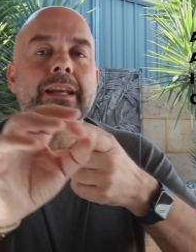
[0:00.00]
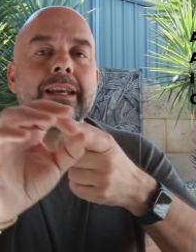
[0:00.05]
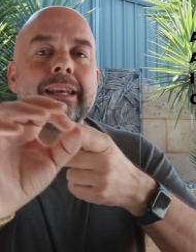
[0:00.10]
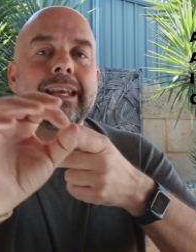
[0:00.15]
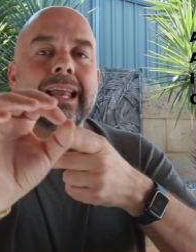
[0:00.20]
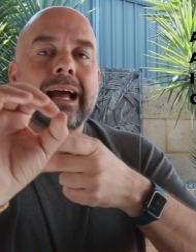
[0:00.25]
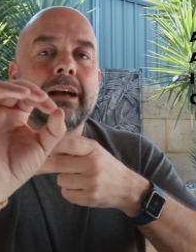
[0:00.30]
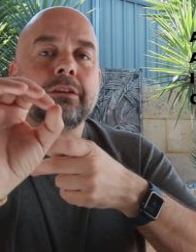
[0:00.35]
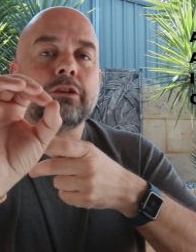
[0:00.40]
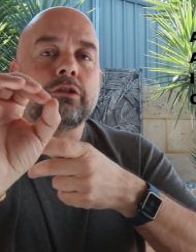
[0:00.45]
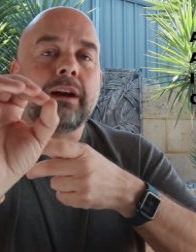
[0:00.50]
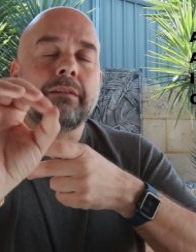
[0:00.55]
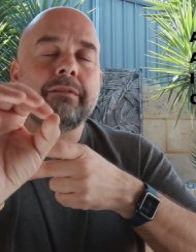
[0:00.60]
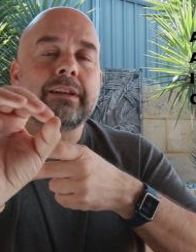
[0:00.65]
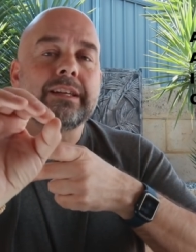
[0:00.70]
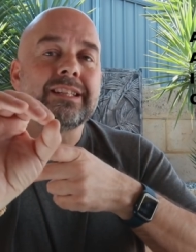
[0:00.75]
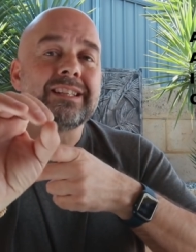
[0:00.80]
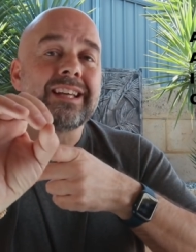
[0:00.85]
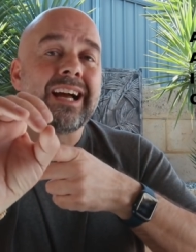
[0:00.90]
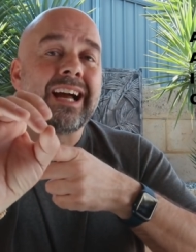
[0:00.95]
Now,
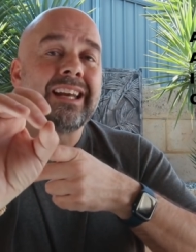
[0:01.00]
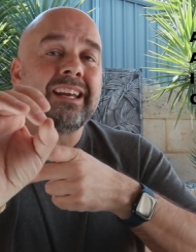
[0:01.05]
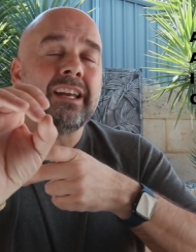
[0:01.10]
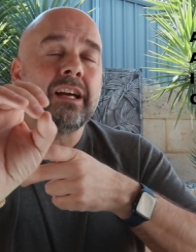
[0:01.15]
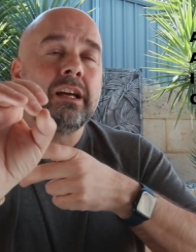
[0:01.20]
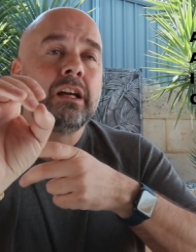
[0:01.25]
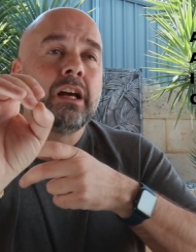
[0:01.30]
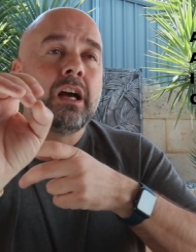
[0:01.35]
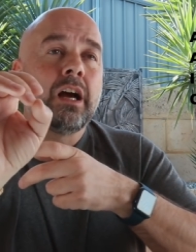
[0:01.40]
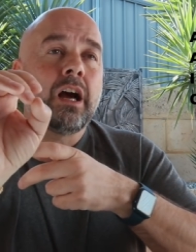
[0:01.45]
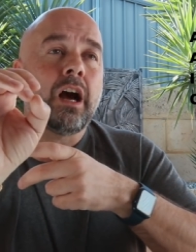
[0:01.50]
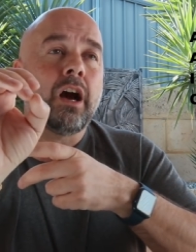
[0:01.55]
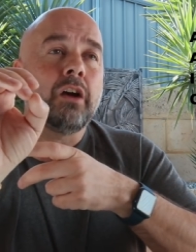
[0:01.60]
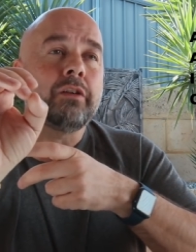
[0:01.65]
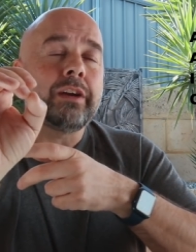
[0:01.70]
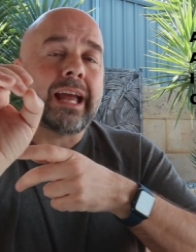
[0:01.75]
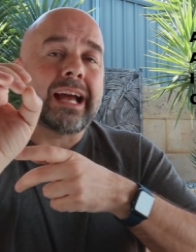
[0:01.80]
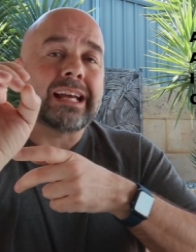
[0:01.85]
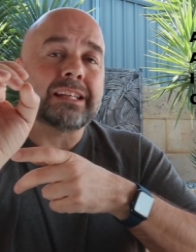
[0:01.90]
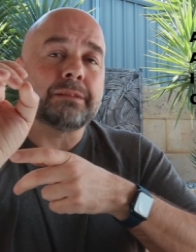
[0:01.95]
Gravit Designer
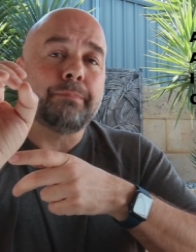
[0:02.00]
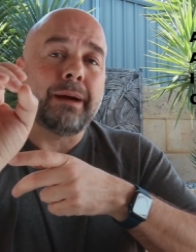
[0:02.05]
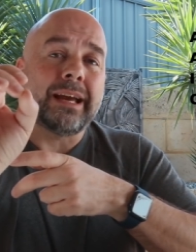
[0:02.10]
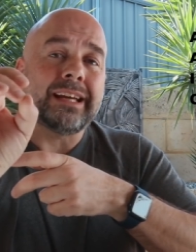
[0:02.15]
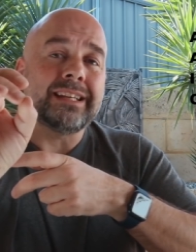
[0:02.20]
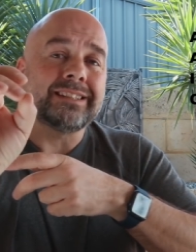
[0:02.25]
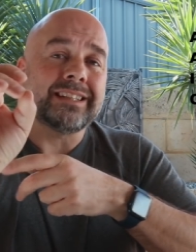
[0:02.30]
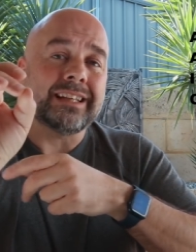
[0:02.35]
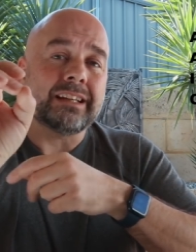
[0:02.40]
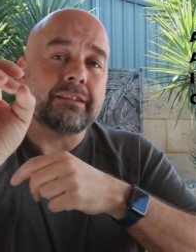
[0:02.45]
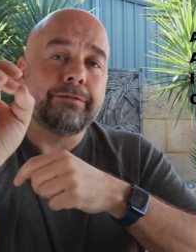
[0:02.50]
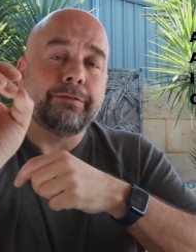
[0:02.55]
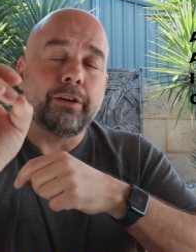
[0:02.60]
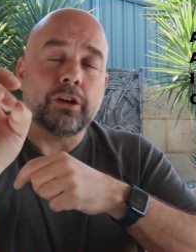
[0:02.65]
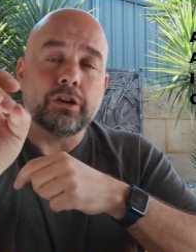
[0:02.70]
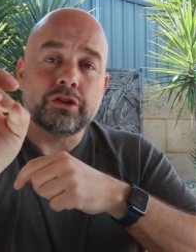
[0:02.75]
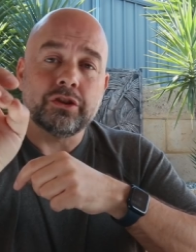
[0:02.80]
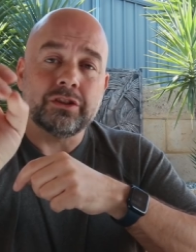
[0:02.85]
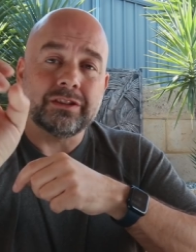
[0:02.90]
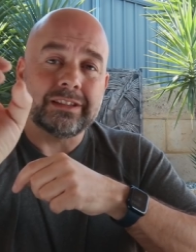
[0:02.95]
only has basic
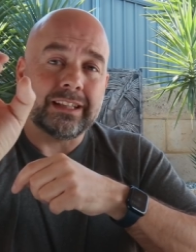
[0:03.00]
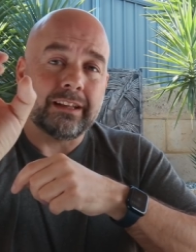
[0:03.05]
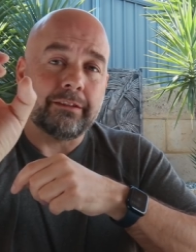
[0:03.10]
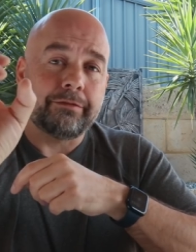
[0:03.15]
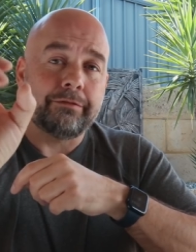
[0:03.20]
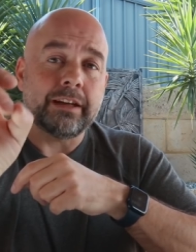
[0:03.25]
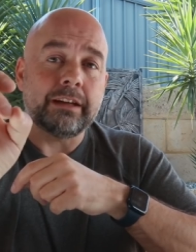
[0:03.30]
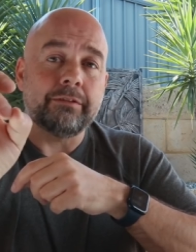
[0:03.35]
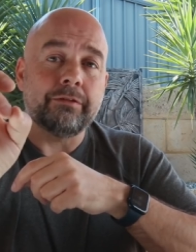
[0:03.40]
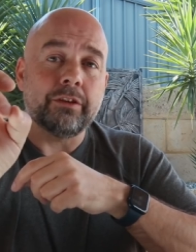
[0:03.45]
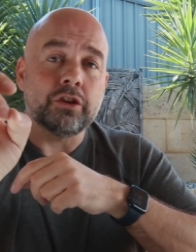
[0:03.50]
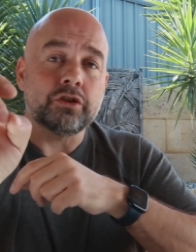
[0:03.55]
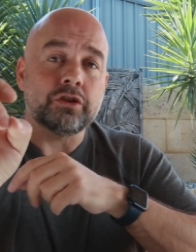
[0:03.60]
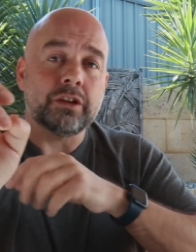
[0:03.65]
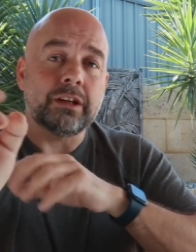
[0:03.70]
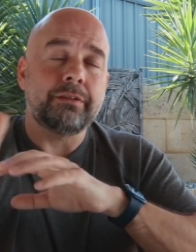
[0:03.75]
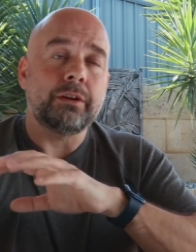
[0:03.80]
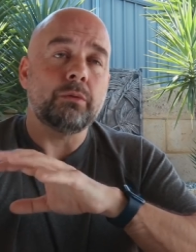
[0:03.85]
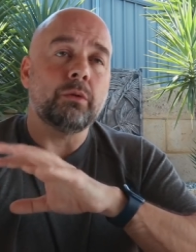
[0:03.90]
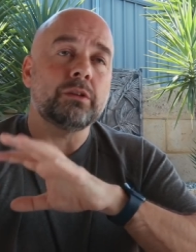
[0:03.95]
functions in the free
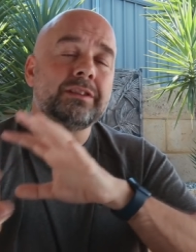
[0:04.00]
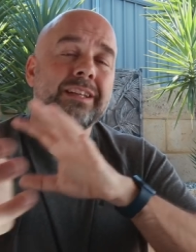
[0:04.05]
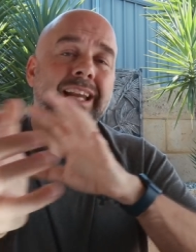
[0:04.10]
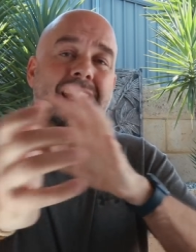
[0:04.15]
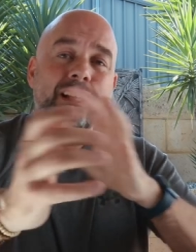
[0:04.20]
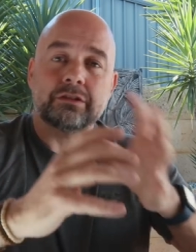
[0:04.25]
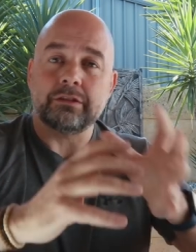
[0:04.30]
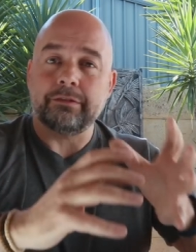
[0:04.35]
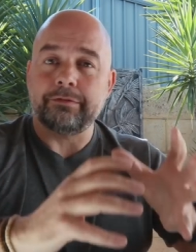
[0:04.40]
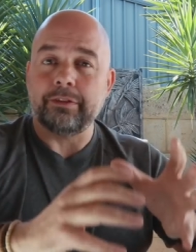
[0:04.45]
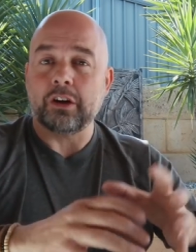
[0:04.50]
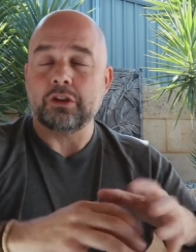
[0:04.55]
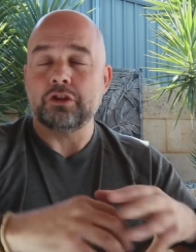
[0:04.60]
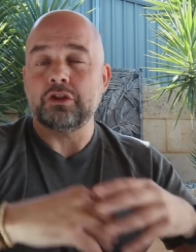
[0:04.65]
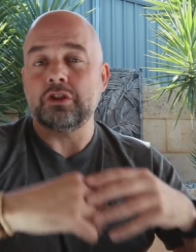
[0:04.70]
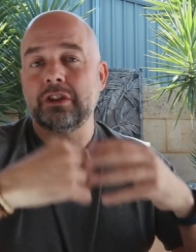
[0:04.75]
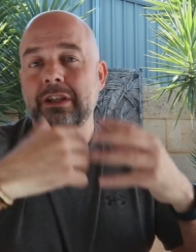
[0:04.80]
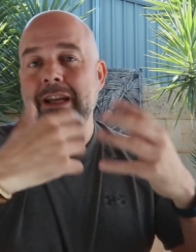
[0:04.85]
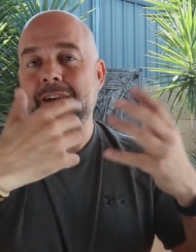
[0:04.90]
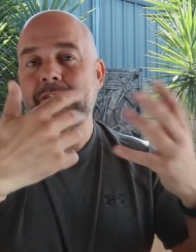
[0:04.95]
version. If you wanted extra
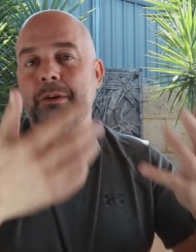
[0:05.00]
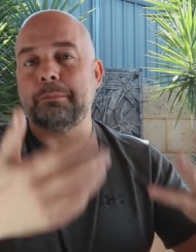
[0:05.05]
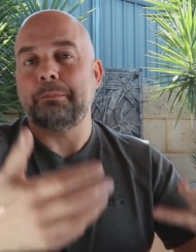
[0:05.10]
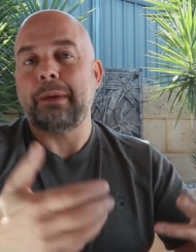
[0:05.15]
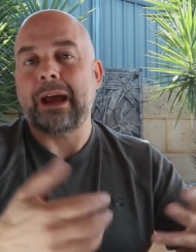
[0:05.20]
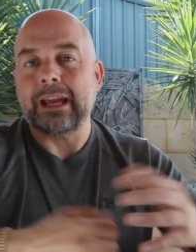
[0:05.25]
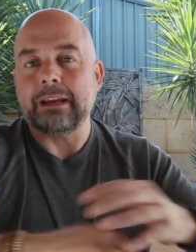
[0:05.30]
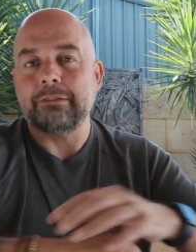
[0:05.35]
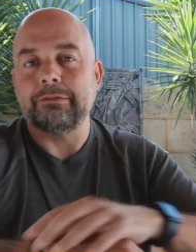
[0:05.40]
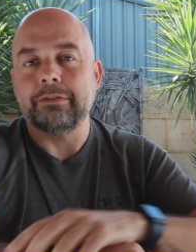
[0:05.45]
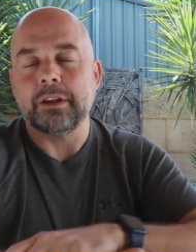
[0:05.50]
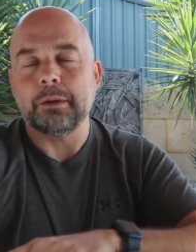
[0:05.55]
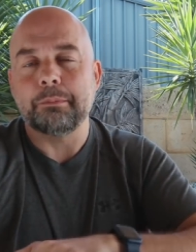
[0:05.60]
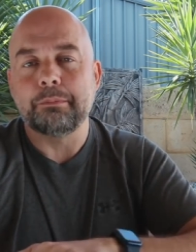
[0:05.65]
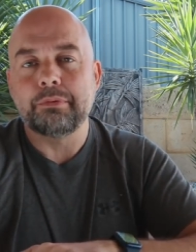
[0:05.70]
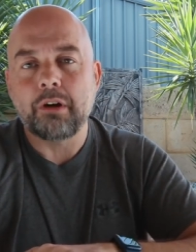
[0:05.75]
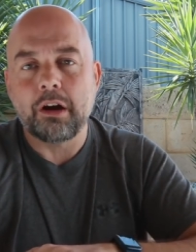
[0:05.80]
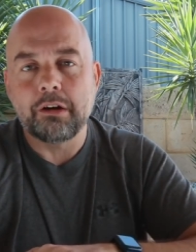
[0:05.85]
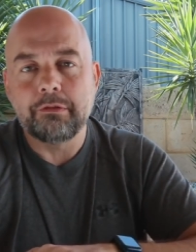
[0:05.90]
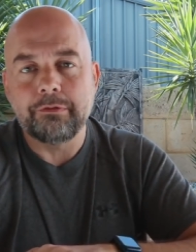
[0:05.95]
functions, you'd have to pay for the
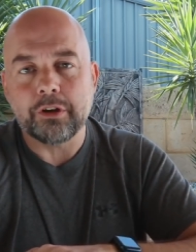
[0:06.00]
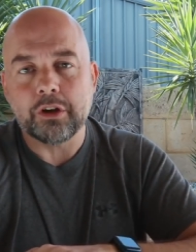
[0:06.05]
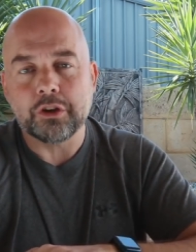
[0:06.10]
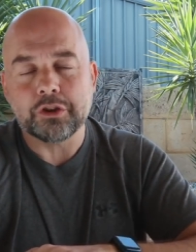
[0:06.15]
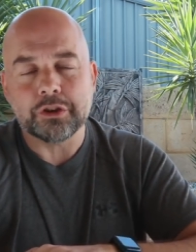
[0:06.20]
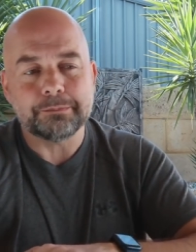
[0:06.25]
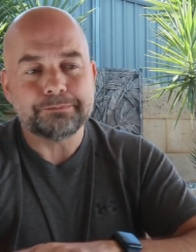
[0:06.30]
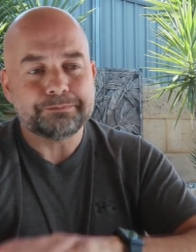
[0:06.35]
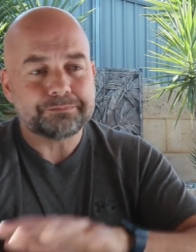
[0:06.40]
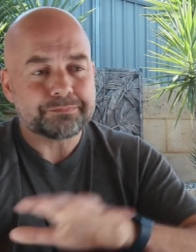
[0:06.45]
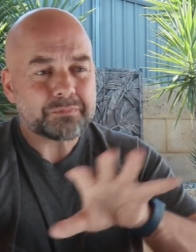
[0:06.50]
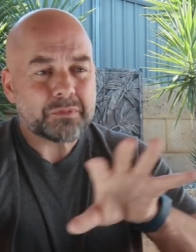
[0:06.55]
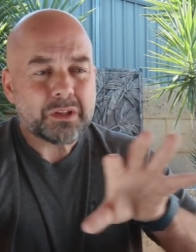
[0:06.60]
pro version.